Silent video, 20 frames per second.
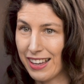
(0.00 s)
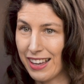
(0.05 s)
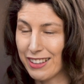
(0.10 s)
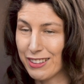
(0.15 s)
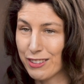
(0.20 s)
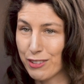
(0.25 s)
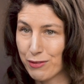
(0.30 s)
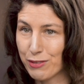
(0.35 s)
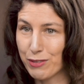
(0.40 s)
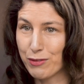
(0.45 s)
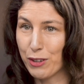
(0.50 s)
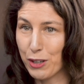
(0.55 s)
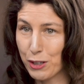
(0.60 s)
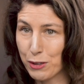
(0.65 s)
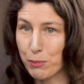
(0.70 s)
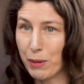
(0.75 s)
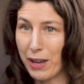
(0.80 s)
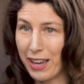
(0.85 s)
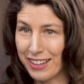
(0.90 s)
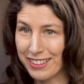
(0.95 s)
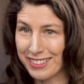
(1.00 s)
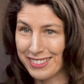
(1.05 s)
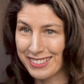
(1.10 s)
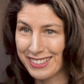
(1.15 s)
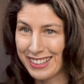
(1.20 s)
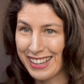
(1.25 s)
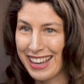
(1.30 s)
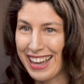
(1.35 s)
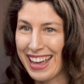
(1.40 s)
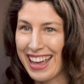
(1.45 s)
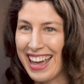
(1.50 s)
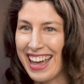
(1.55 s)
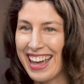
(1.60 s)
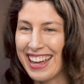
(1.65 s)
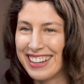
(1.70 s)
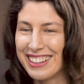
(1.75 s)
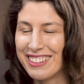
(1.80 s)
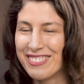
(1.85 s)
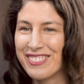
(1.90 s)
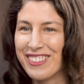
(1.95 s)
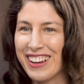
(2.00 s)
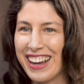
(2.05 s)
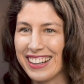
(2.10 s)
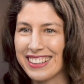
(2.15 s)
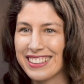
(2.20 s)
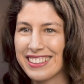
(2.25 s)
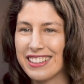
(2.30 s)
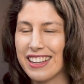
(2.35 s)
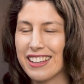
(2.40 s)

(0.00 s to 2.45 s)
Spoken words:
It's first base. And in fact,